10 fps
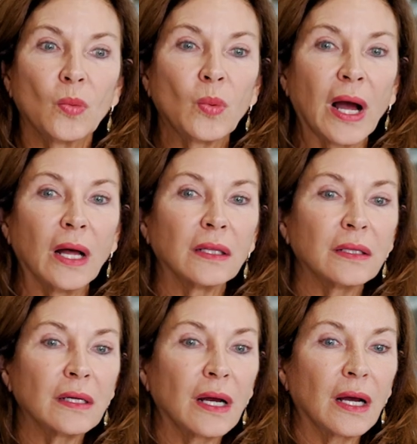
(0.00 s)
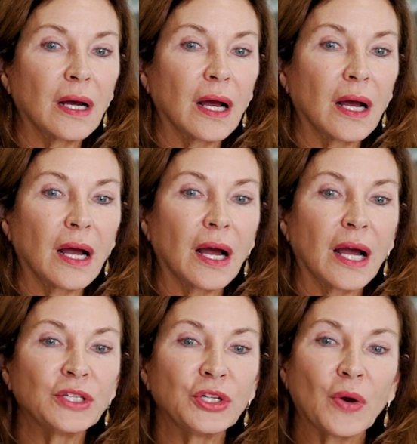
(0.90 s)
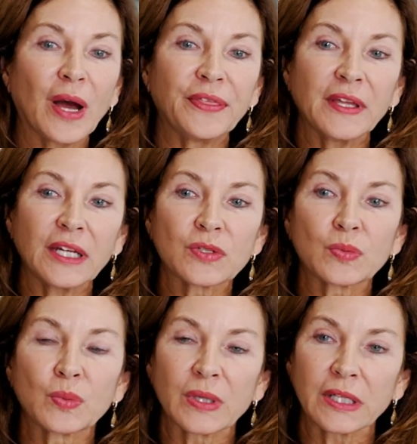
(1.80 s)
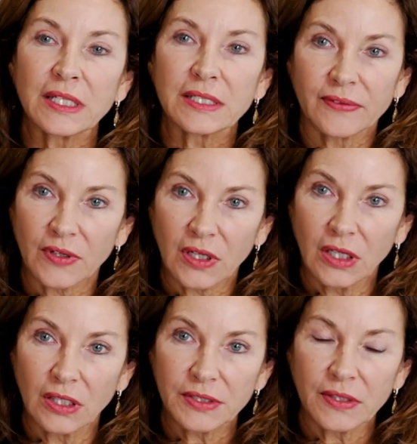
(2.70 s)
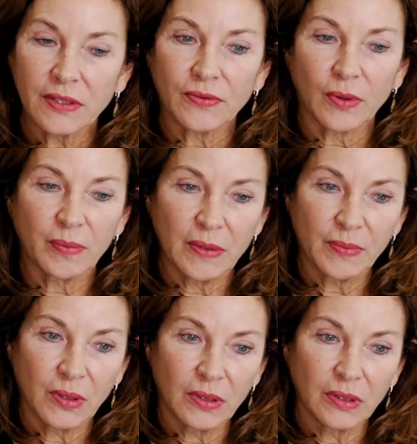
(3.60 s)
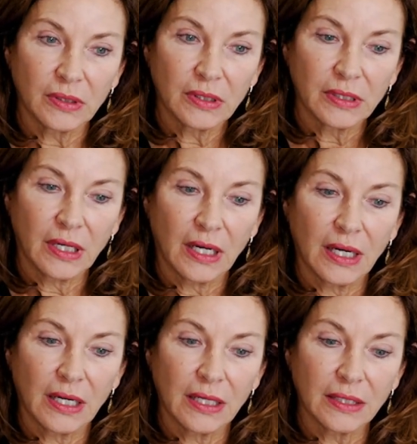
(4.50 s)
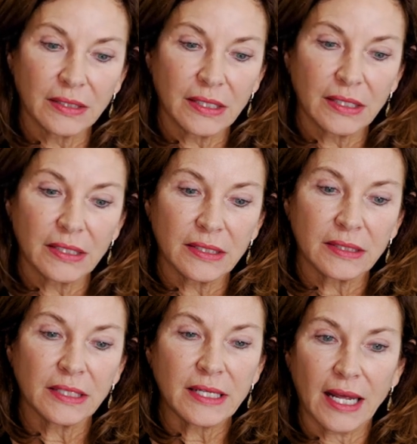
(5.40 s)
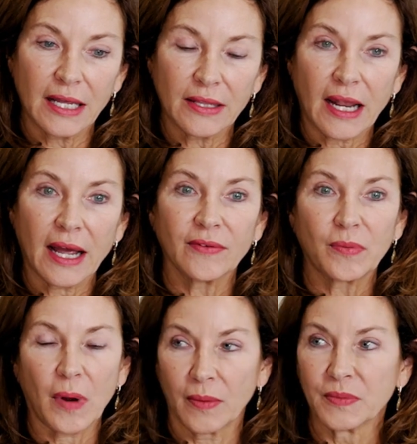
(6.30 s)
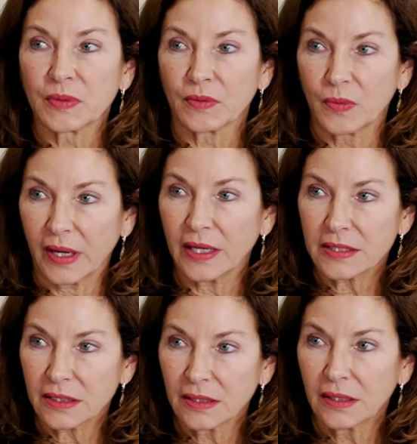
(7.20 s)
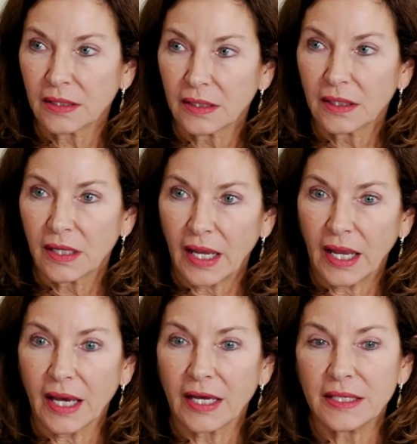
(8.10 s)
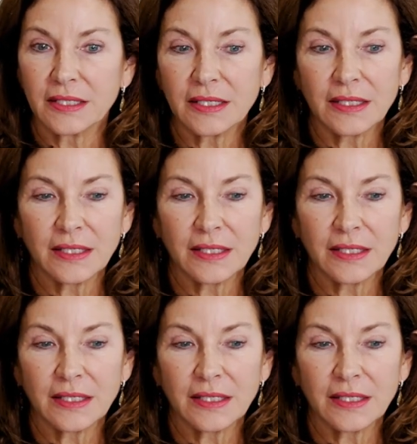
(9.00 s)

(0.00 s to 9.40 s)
Well, you know, I think it's really difficult for people today that have problems with weight. And